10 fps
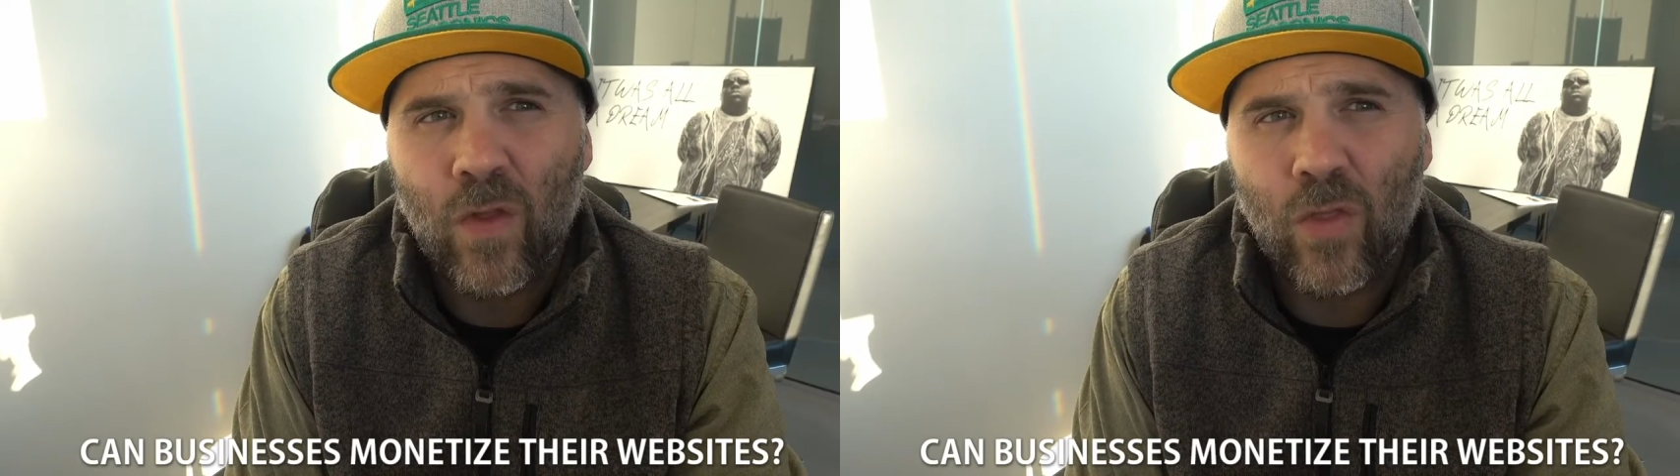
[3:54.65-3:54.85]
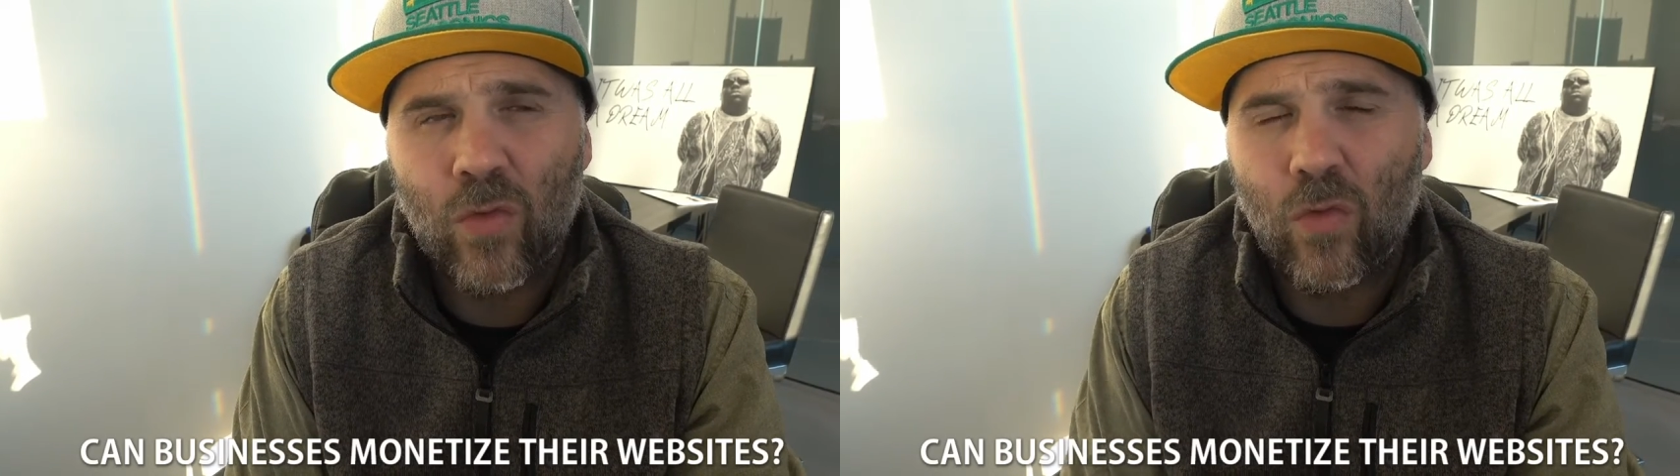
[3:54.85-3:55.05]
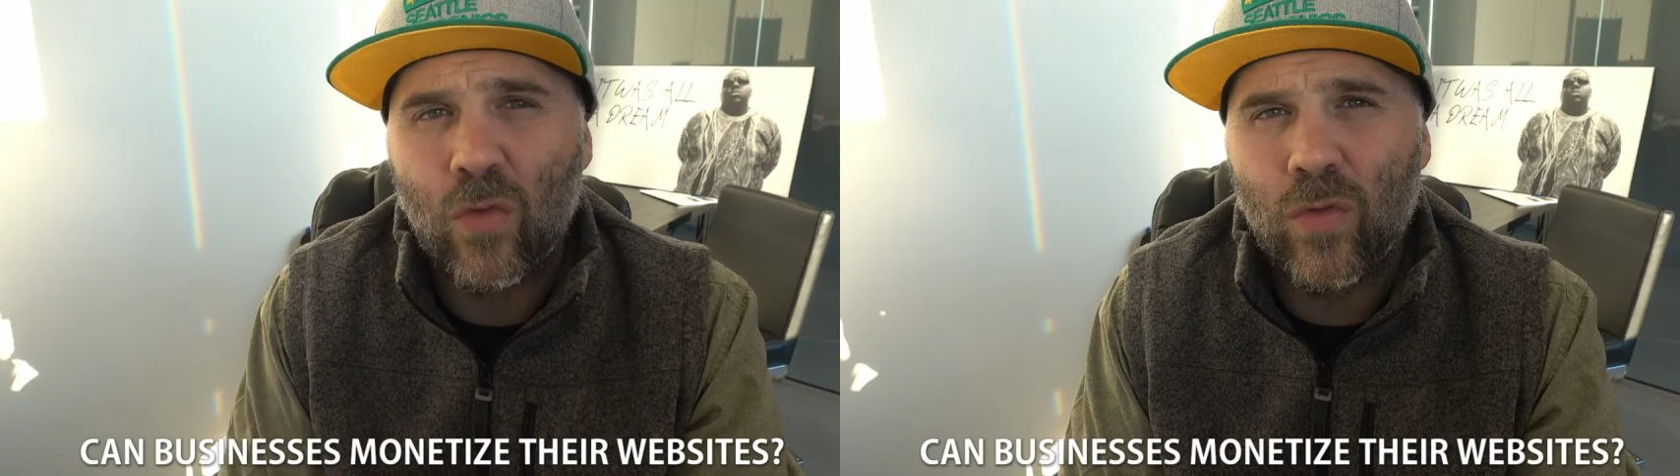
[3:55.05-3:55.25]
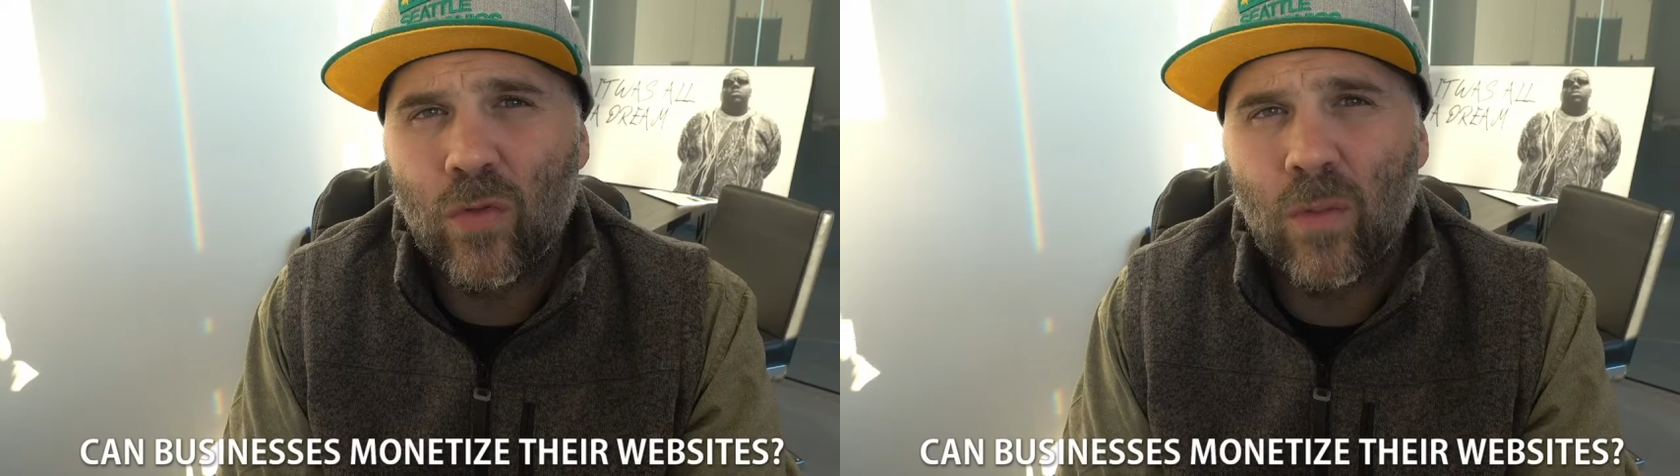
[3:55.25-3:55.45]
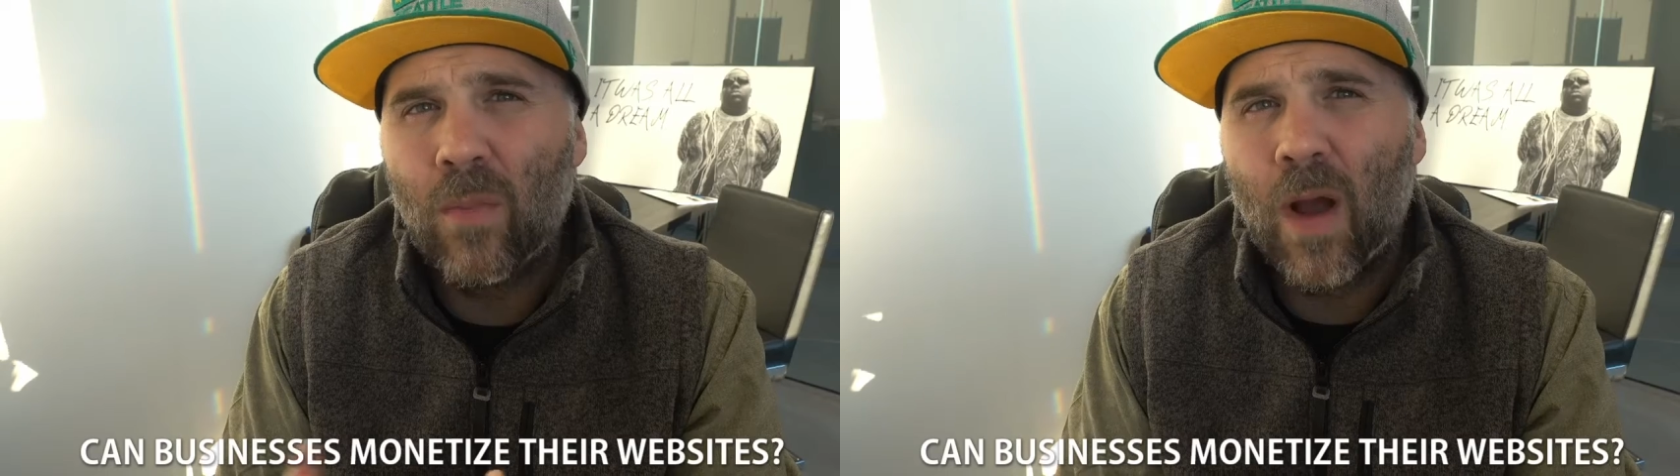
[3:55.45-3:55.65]

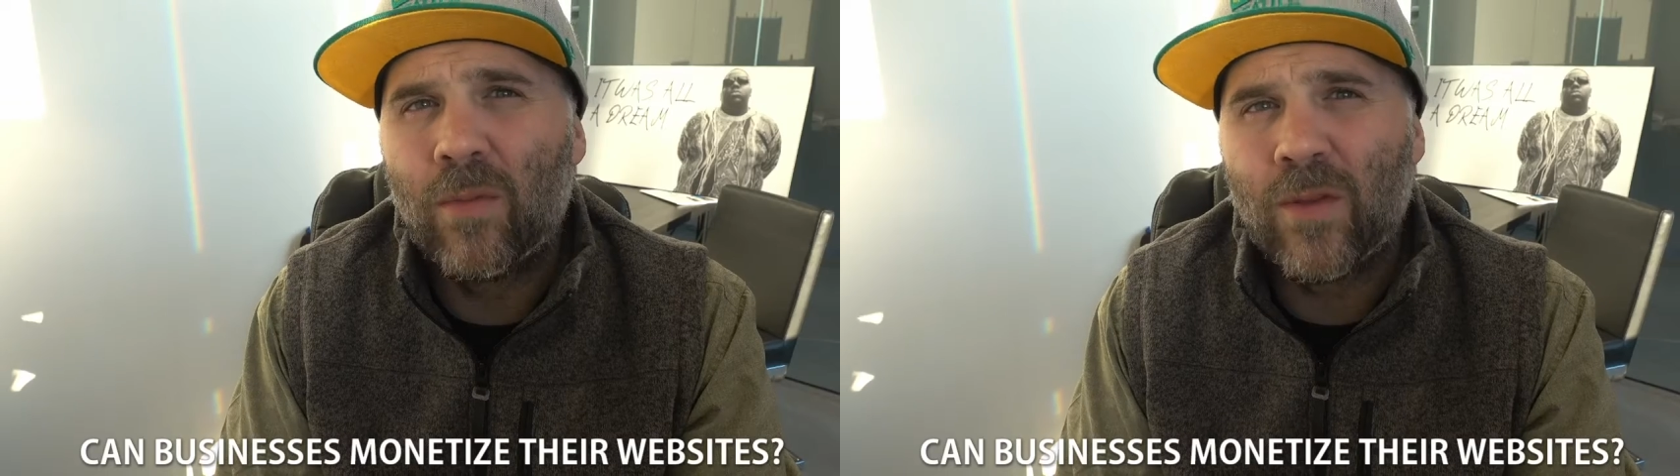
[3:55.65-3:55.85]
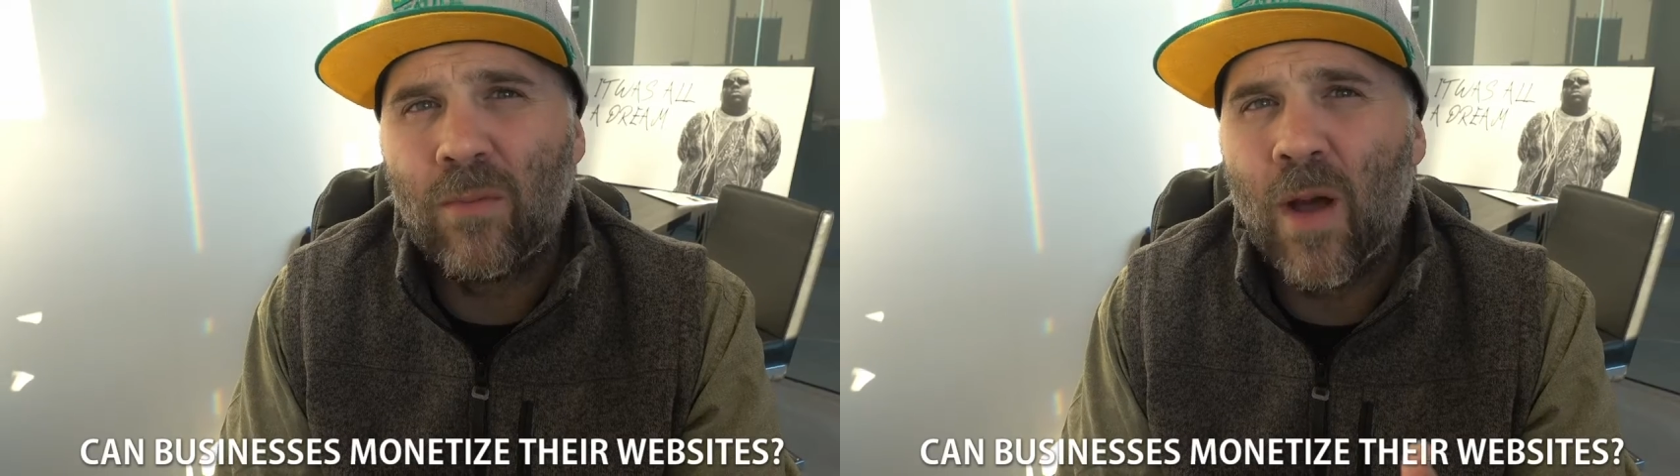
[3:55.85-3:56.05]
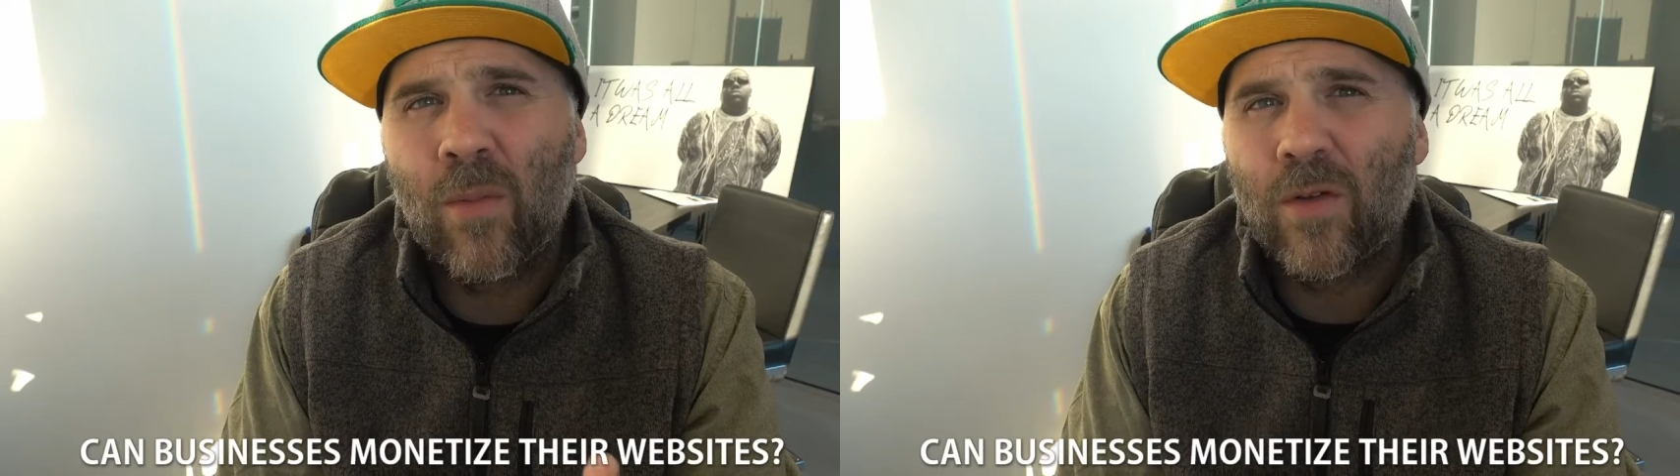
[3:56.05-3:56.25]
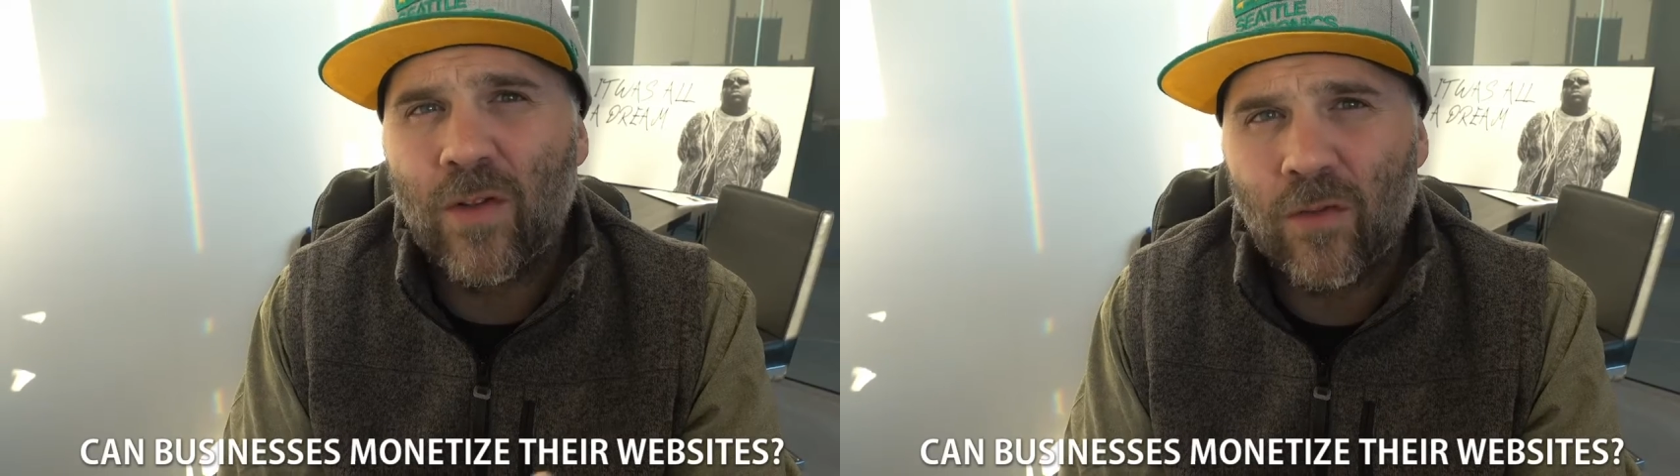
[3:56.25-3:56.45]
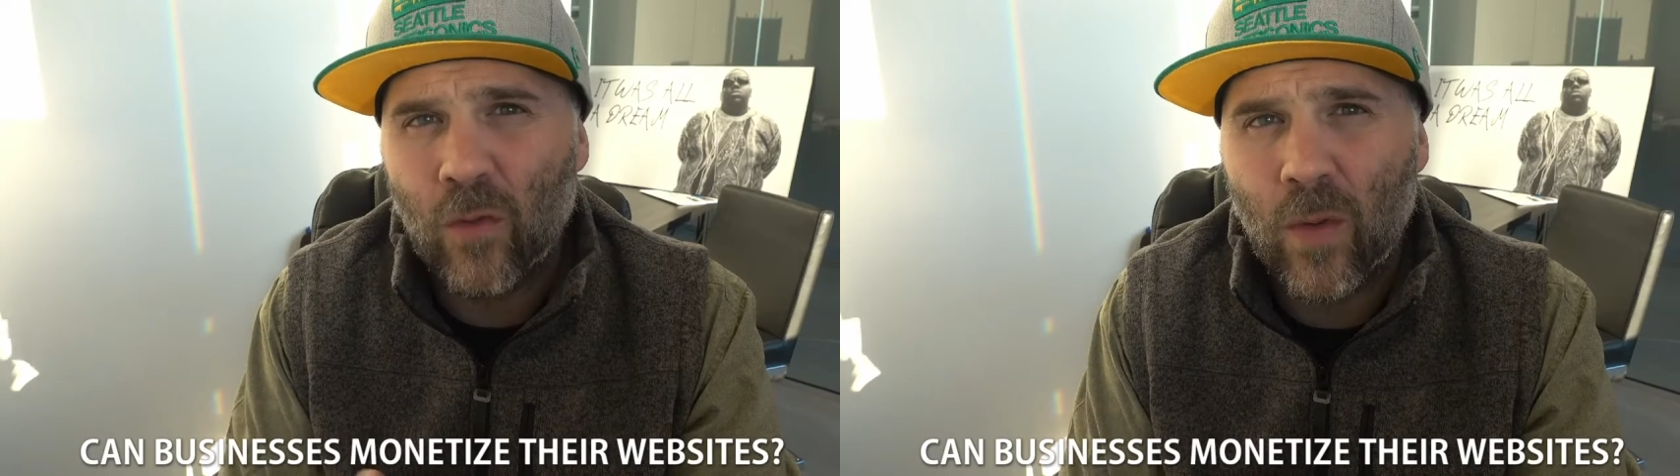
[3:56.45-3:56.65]
through a number of
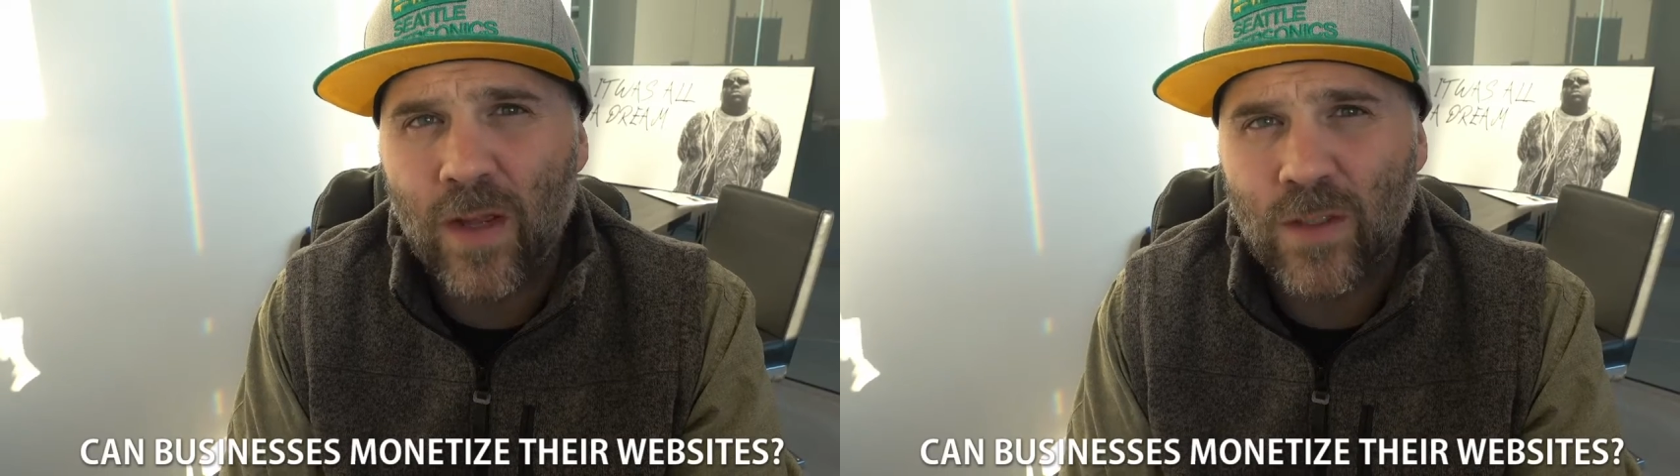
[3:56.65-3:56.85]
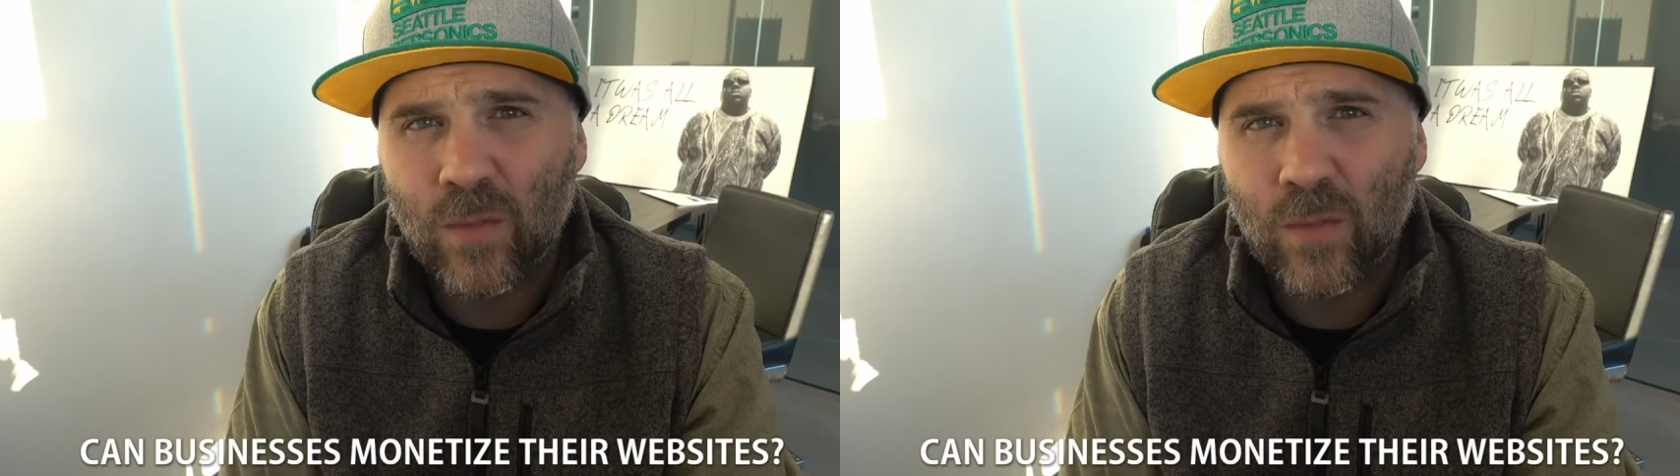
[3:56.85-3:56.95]
different ways.